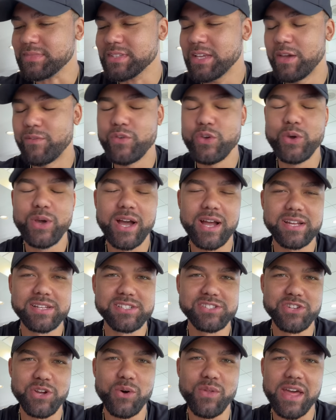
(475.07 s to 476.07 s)
If you
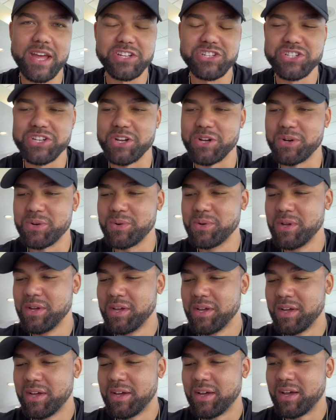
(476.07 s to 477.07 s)
guys know that show,
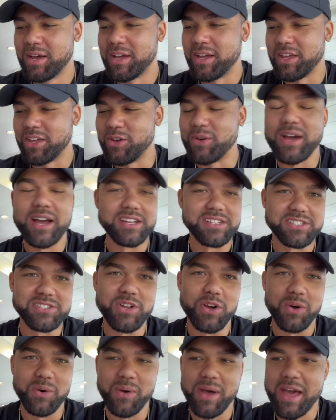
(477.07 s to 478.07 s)
you guys
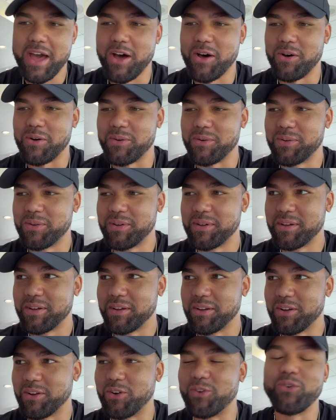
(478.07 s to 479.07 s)
know how
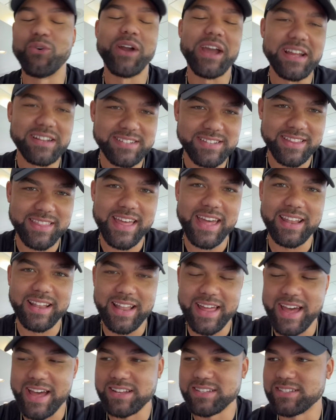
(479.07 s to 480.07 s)
great that
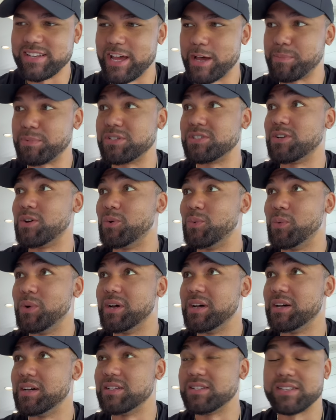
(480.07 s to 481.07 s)
last episode
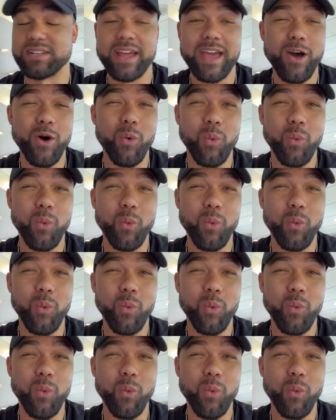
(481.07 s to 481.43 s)
was and how